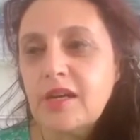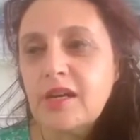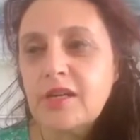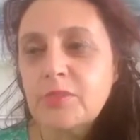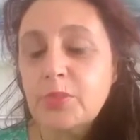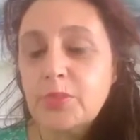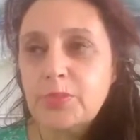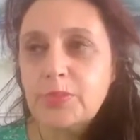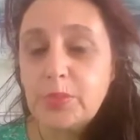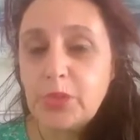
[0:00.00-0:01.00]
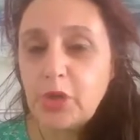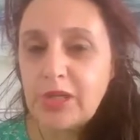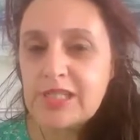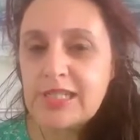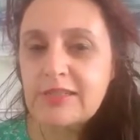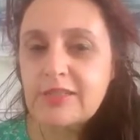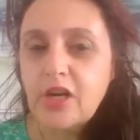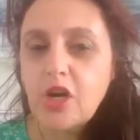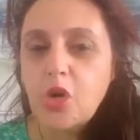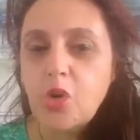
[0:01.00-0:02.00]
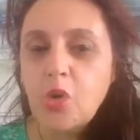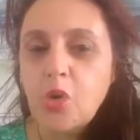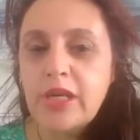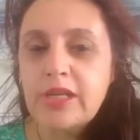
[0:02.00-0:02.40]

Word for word: um, progressing or